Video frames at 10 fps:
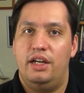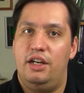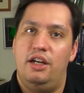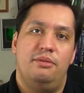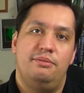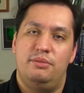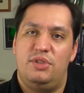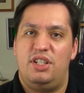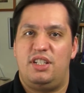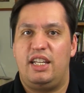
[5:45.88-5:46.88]

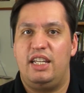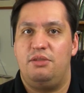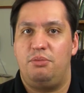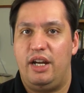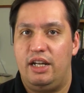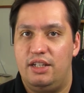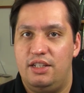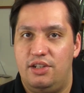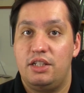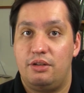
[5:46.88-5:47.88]
It's just a case of
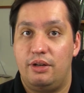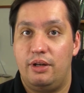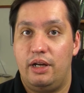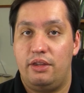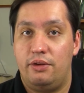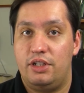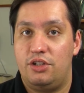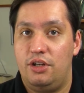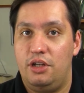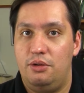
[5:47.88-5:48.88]
practice. So I thought I'd
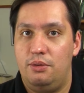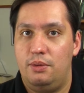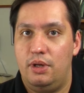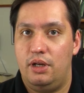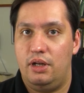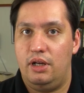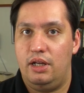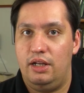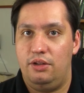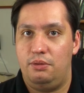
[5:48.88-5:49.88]
show you
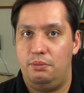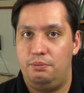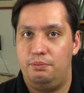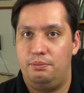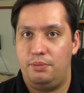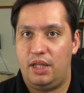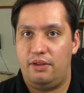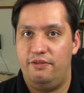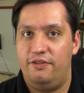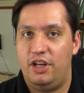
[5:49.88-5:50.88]
a little
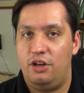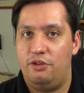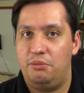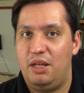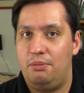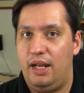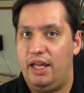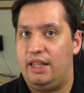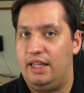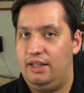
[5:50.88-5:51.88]
video of me
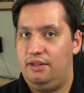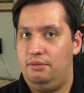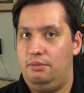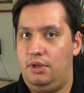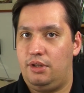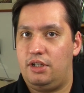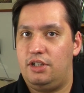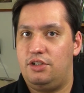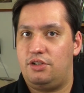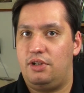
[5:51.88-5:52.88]
playing that on the
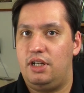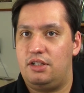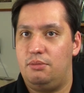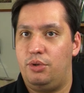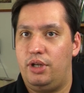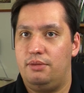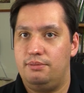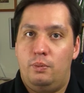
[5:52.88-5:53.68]
touchscreen at some point.